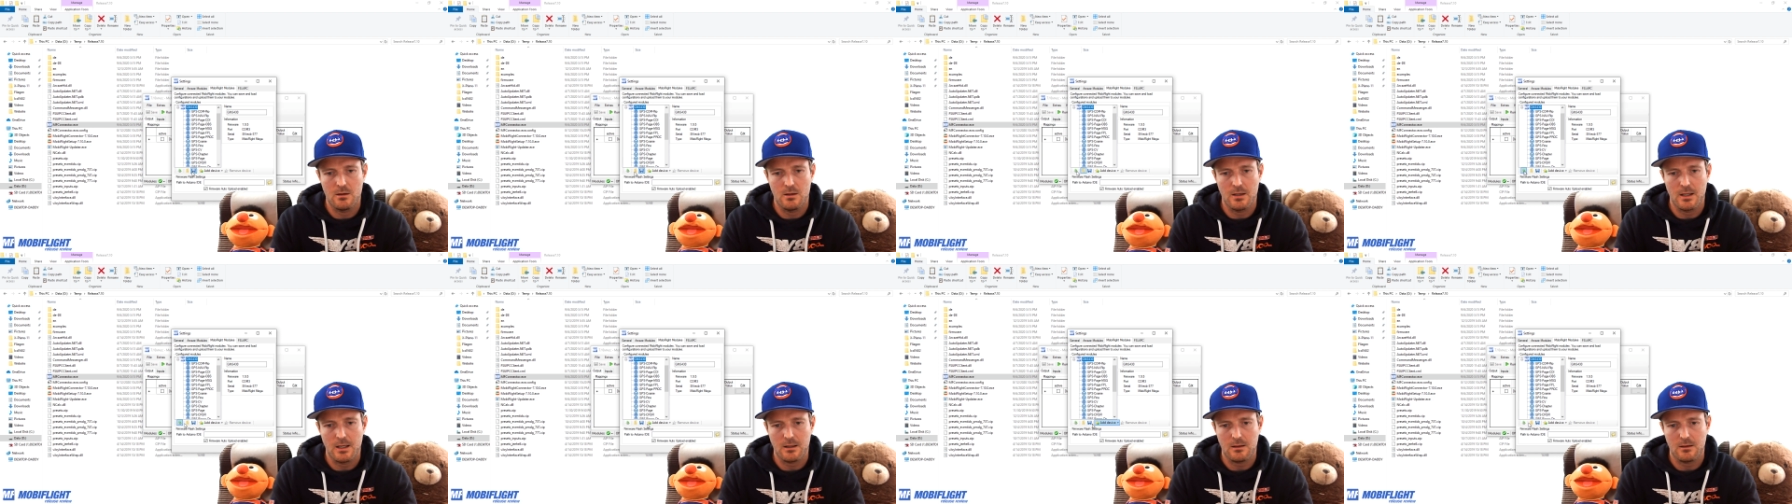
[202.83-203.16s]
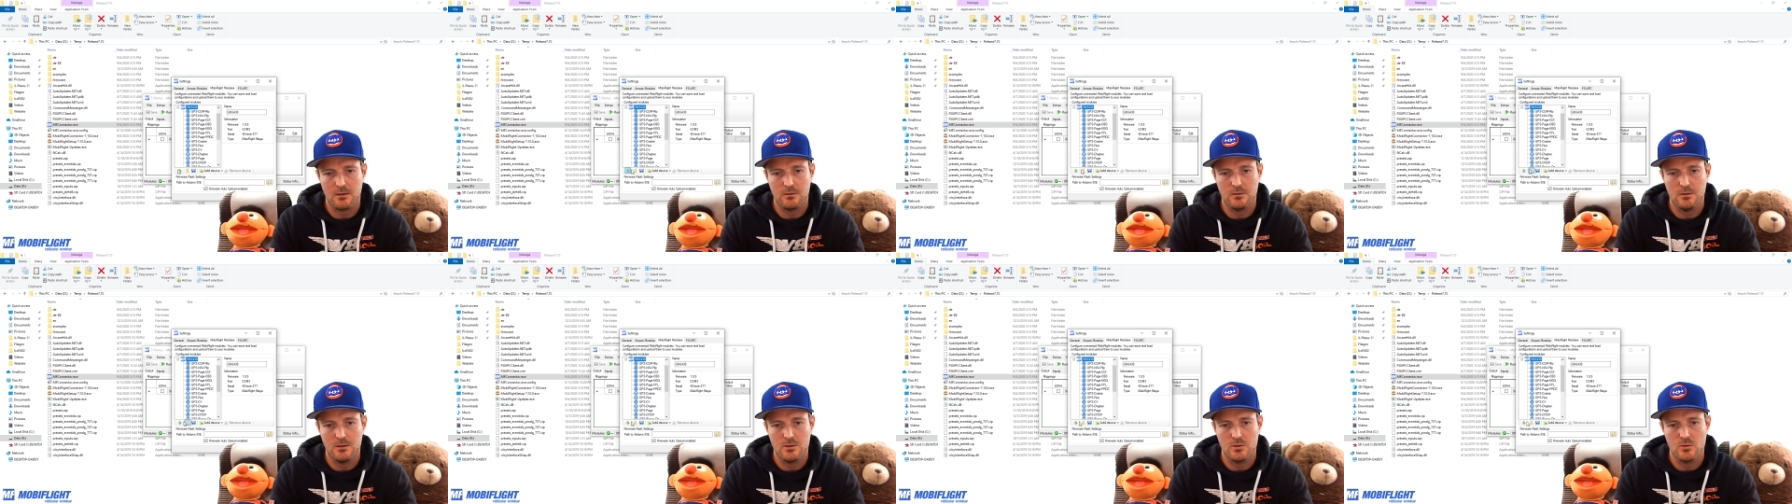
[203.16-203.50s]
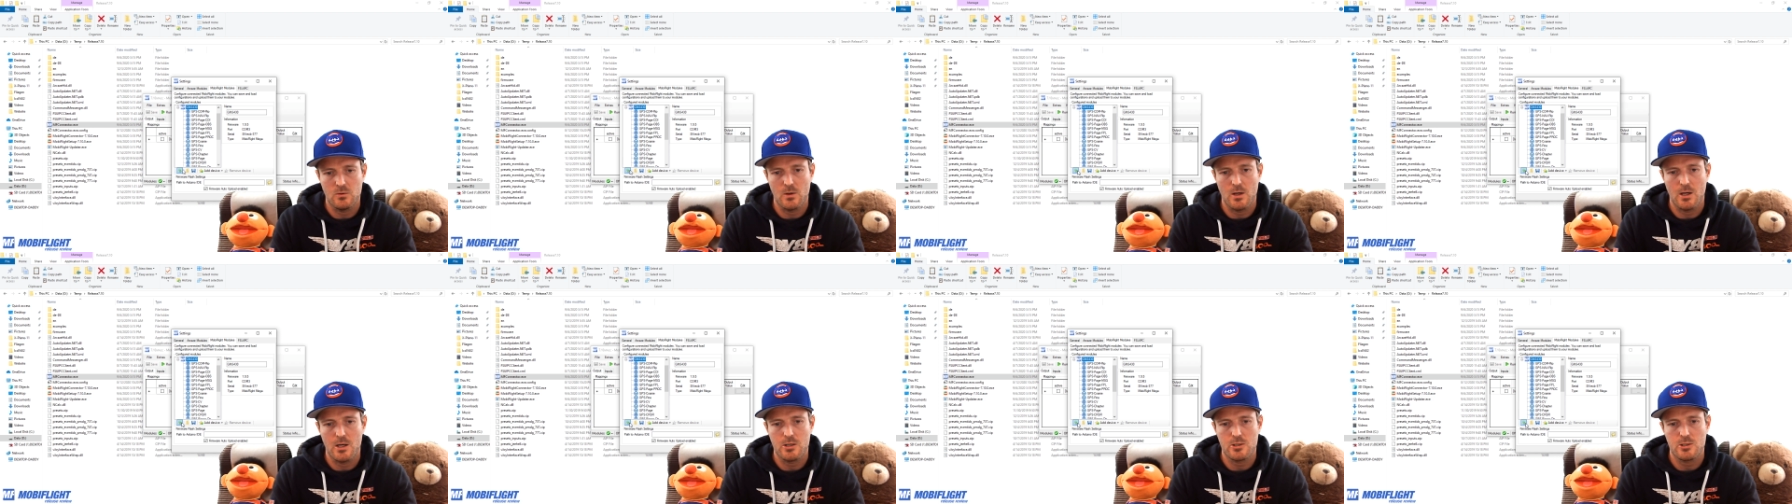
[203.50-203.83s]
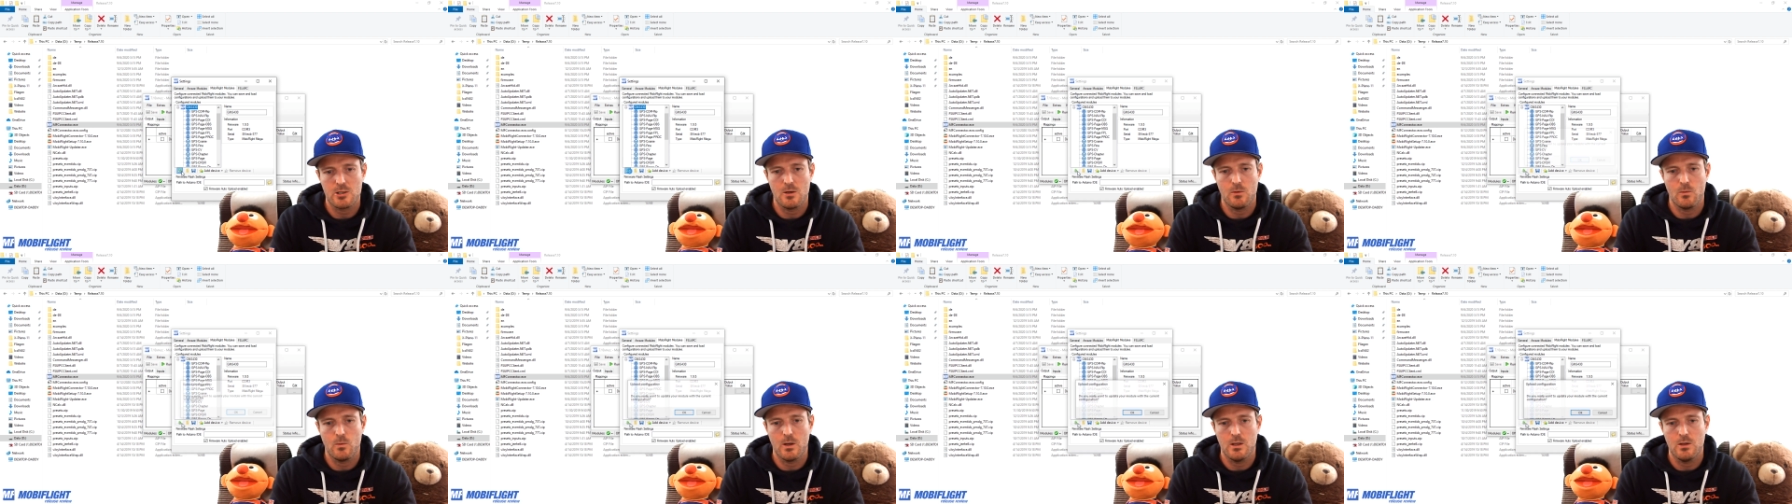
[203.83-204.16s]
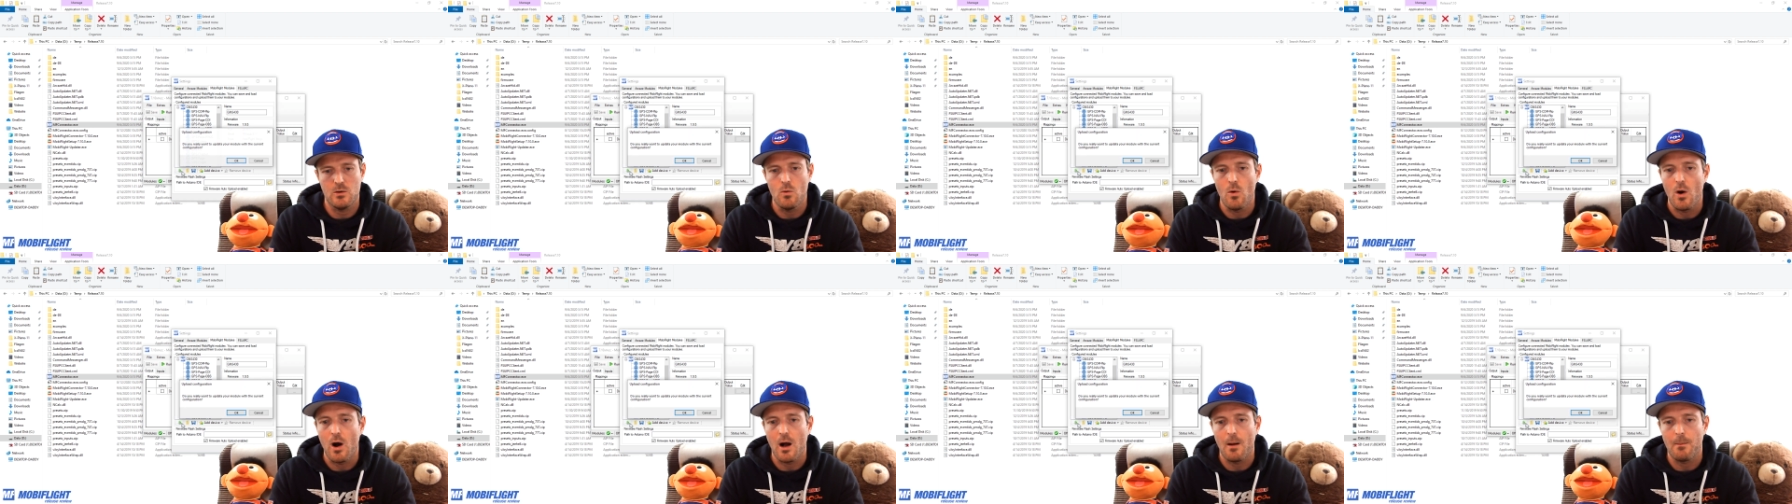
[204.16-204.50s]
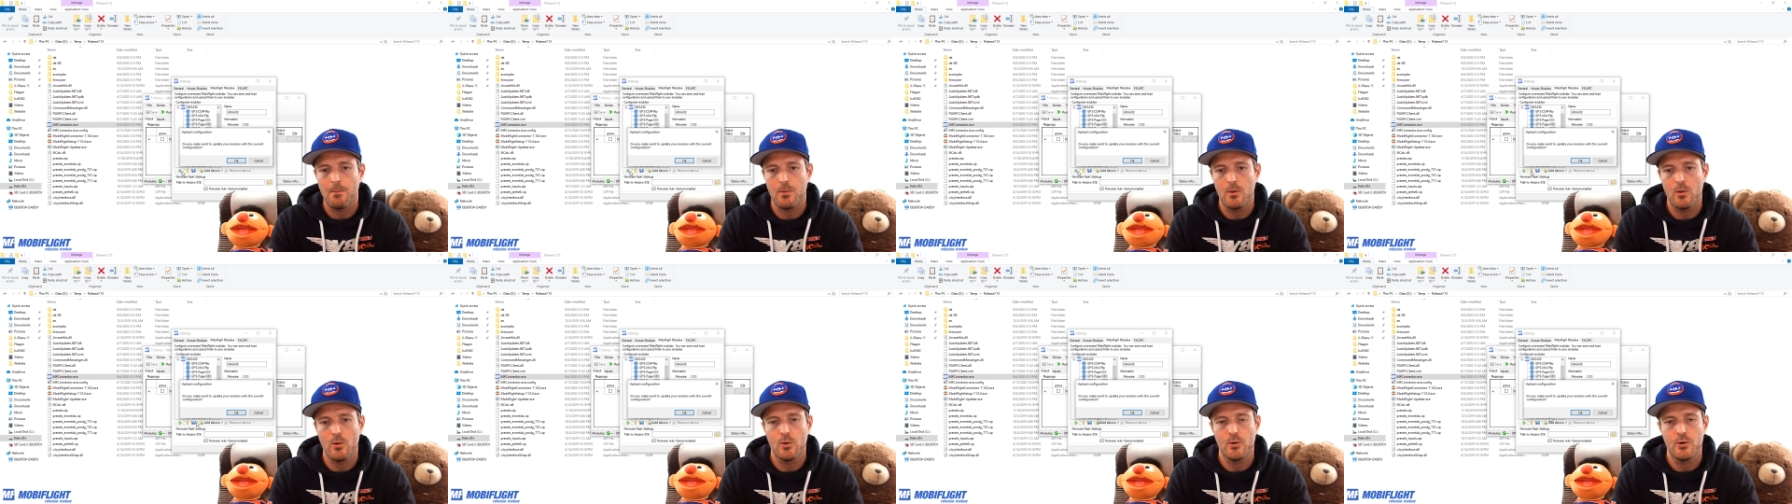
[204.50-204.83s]
like the situation when you
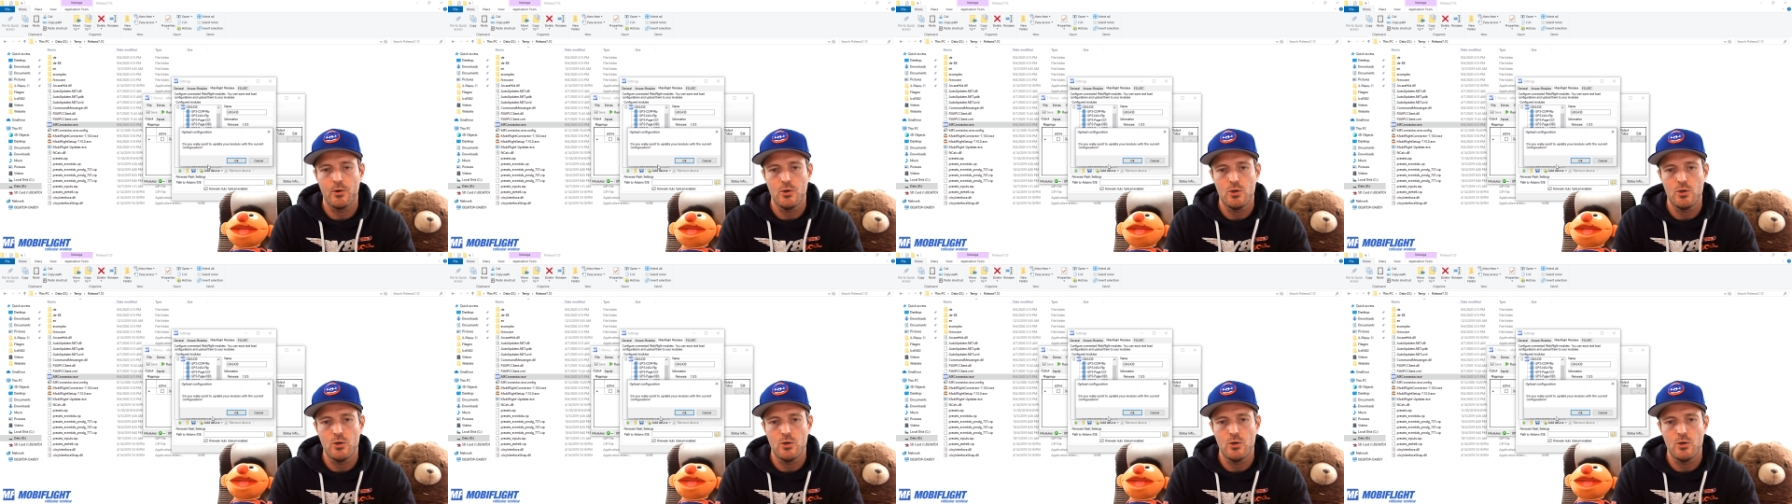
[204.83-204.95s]
upload a